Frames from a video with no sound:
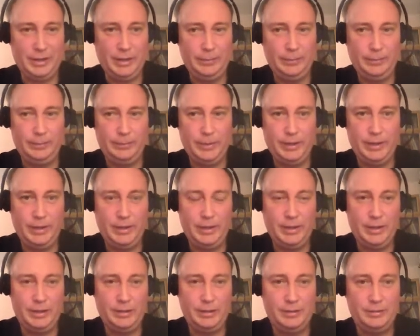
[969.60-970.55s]
if
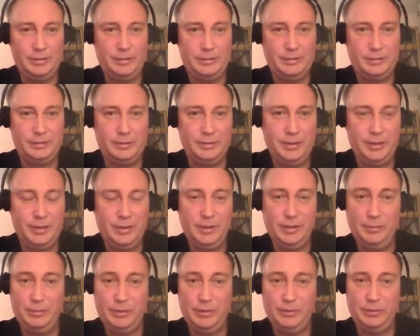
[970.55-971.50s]
we
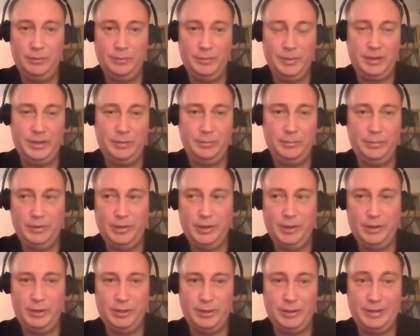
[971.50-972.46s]
perform that
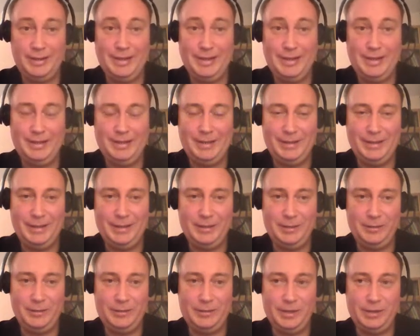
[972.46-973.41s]
operation, getting
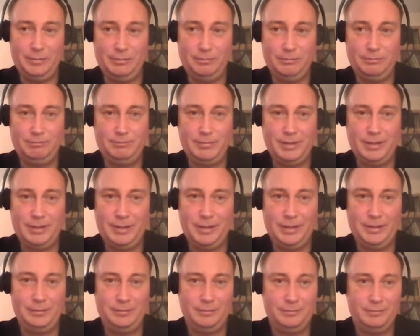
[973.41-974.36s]
it on some
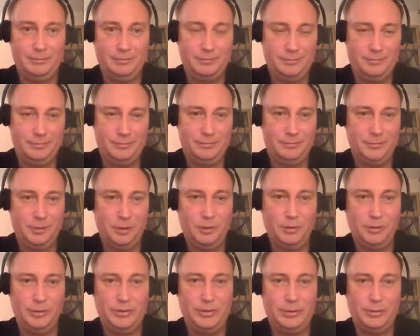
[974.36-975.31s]
clean
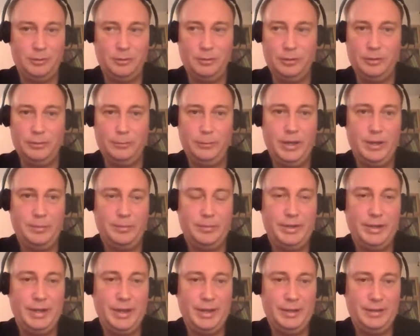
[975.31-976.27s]
host, or we
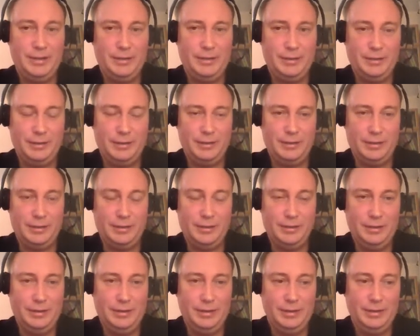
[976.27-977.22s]
update
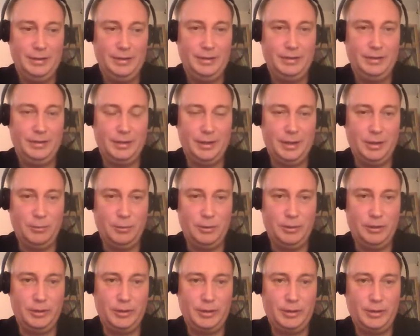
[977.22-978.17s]

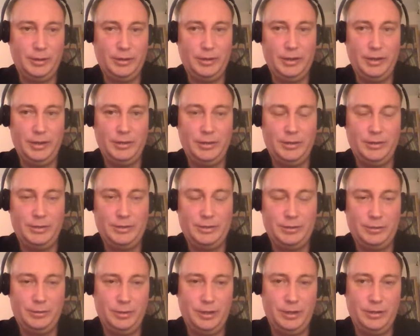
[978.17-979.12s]
our
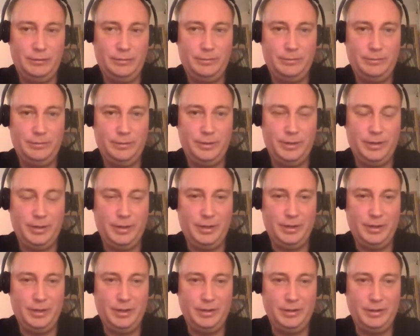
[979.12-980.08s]
containers to have
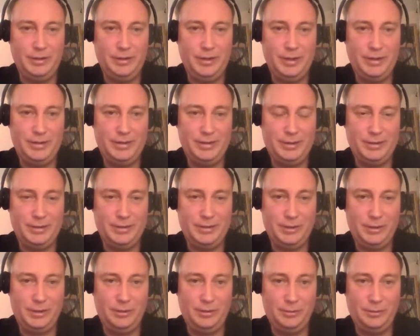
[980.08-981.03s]
the last and
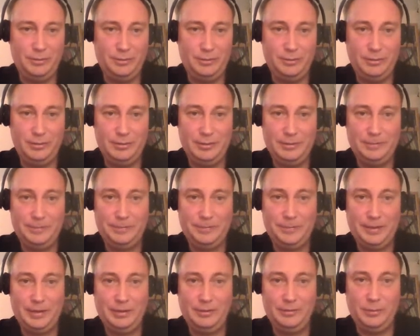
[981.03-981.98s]
secure
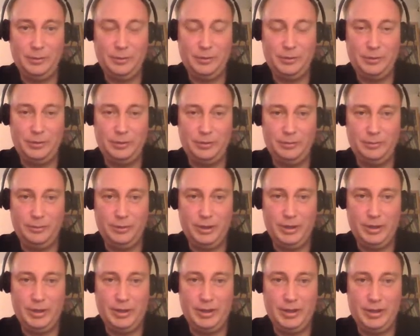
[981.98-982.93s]
version of
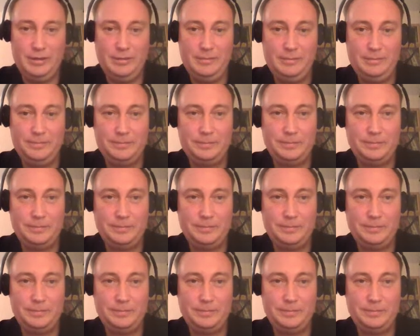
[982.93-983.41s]
JDK,